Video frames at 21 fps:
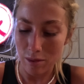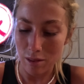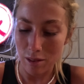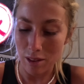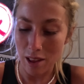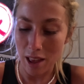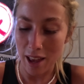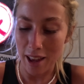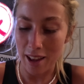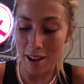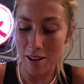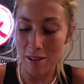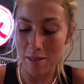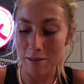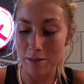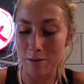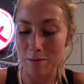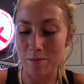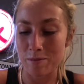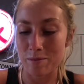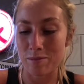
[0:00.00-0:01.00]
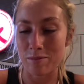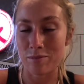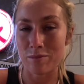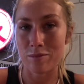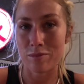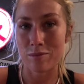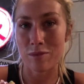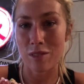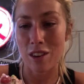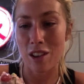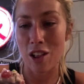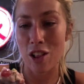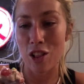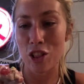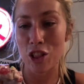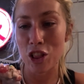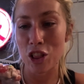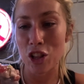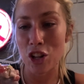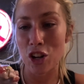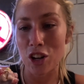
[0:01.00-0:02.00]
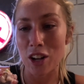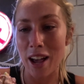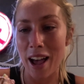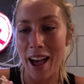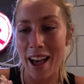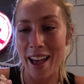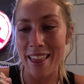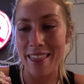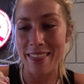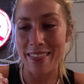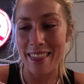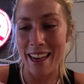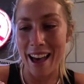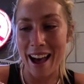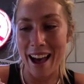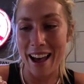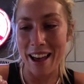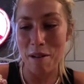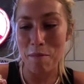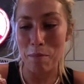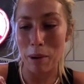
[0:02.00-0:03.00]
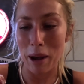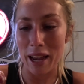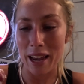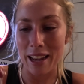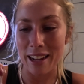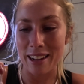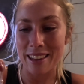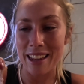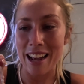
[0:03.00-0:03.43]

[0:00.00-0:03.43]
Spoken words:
Like, look at that bite.